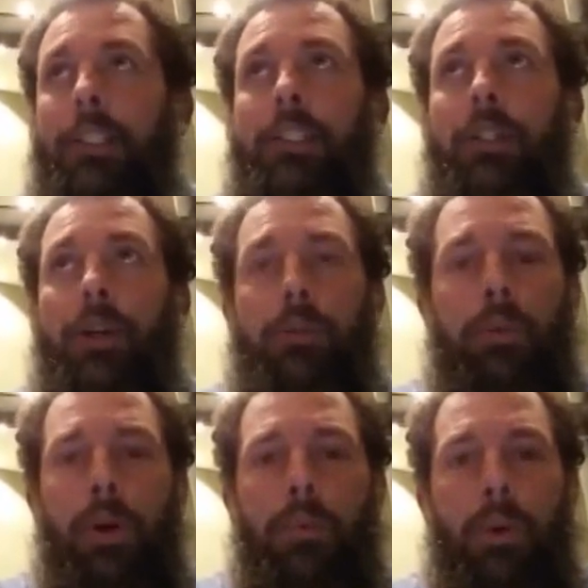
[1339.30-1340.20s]
So it
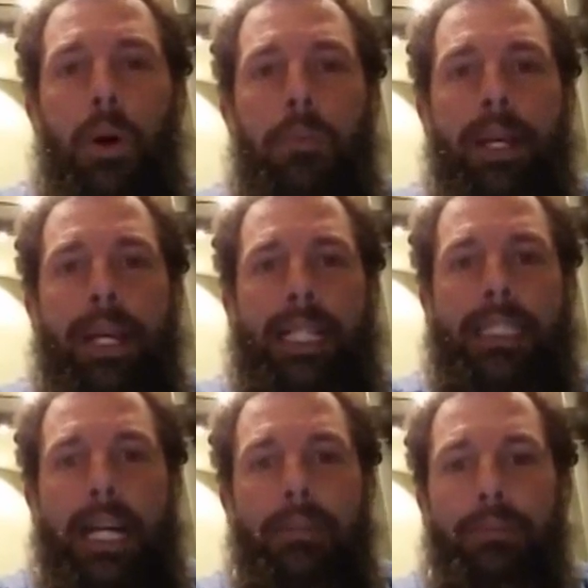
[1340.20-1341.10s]
won't be any
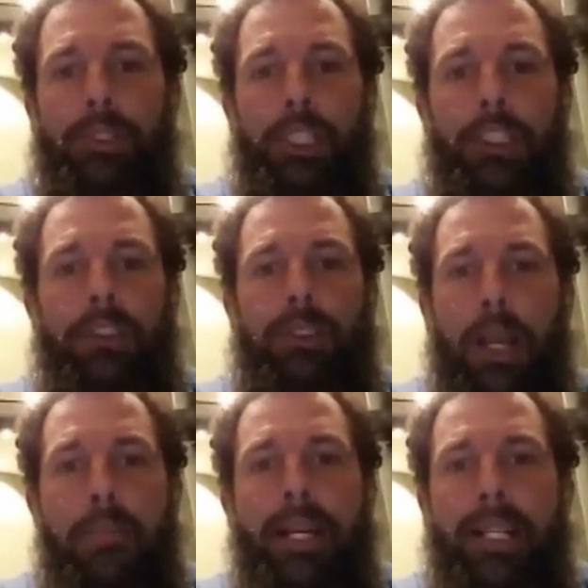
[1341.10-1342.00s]
time just
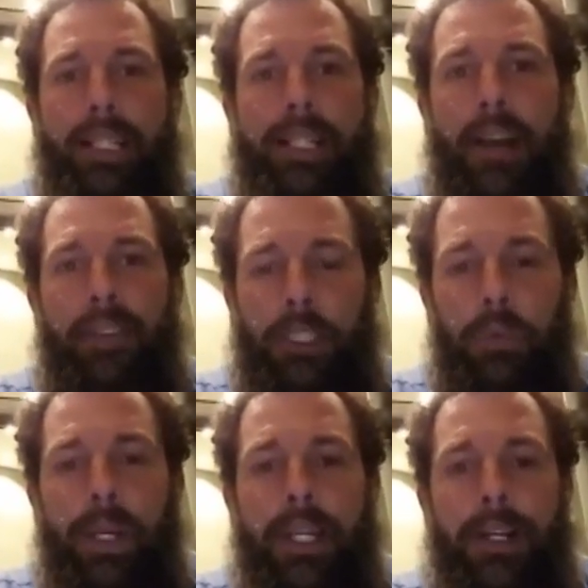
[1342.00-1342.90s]
immediately. Not this
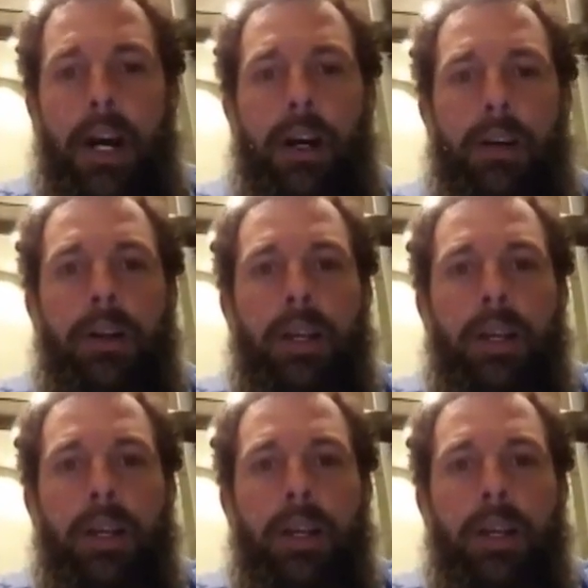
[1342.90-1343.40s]
week at all.